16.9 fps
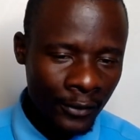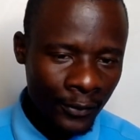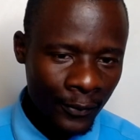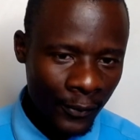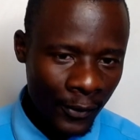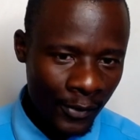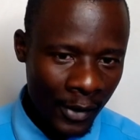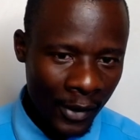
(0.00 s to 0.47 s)

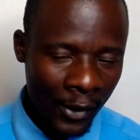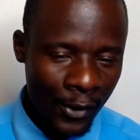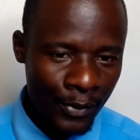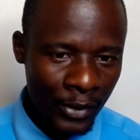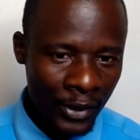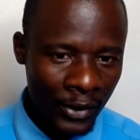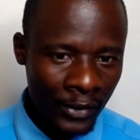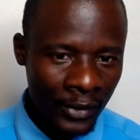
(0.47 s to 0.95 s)
from our
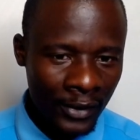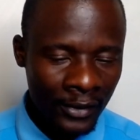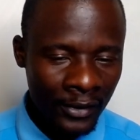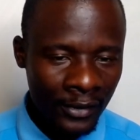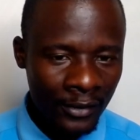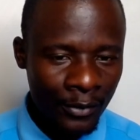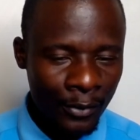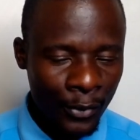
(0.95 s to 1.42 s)

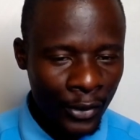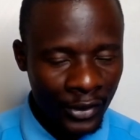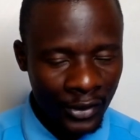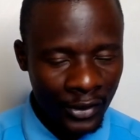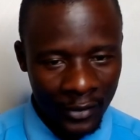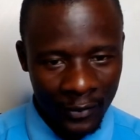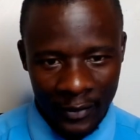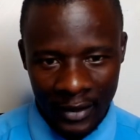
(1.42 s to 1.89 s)
computers,
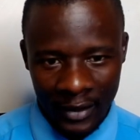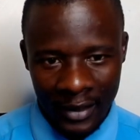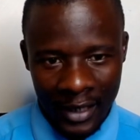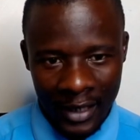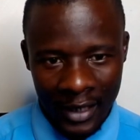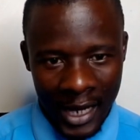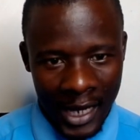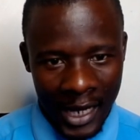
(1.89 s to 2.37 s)
most of the
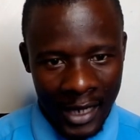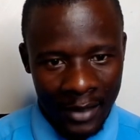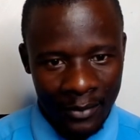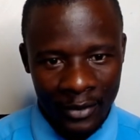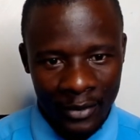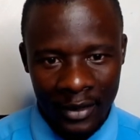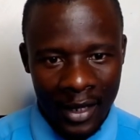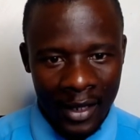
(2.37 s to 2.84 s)
times.